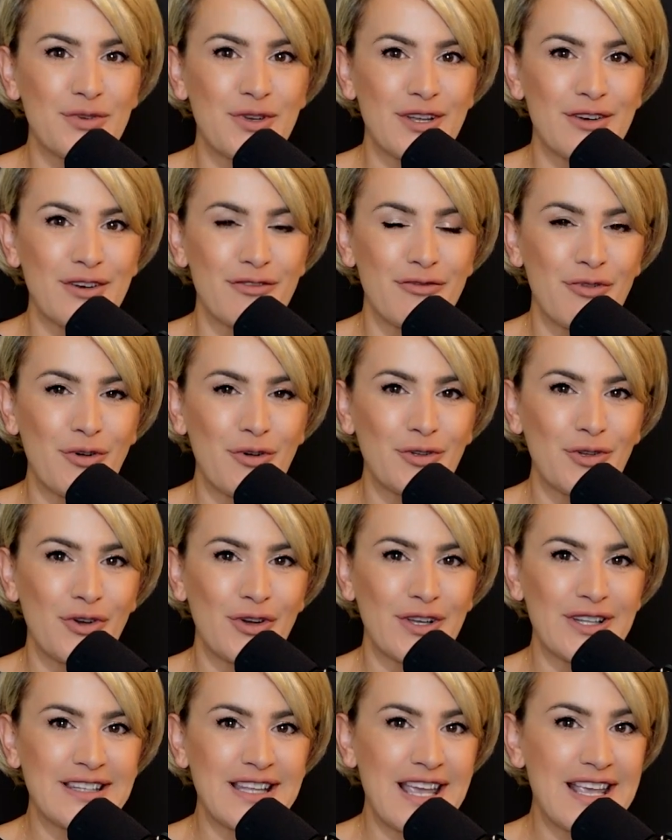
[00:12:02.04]
You can
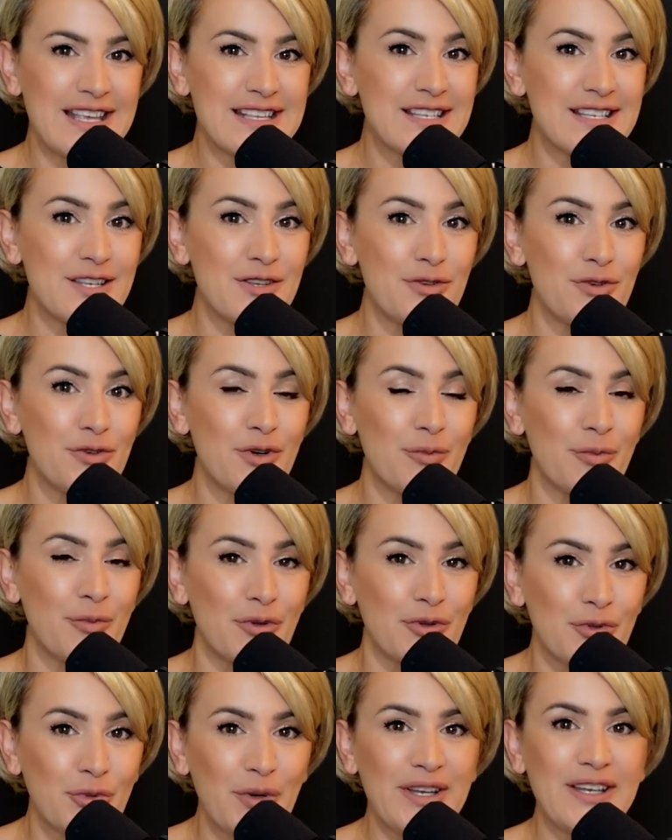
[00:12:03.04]
follow at AC Europe
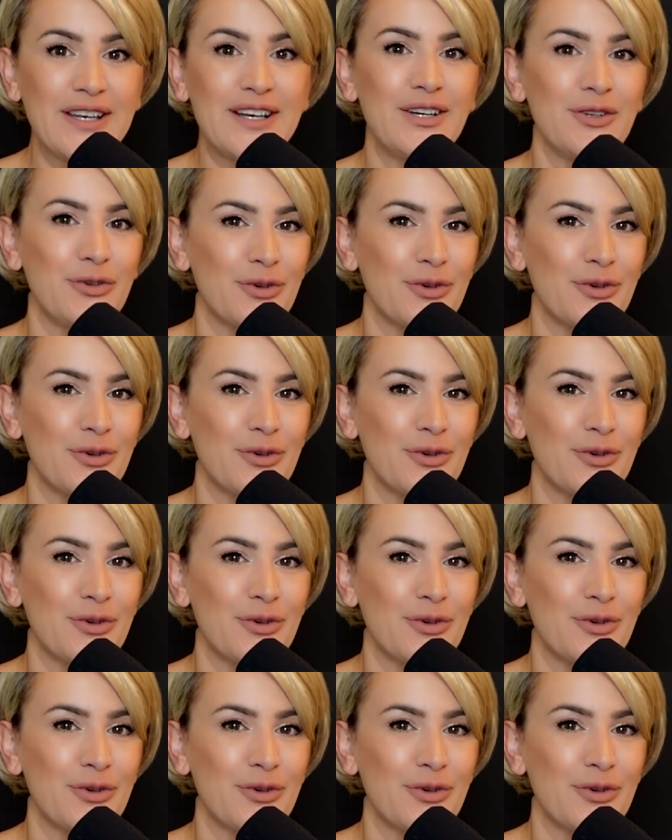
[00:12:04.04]
on Twitter.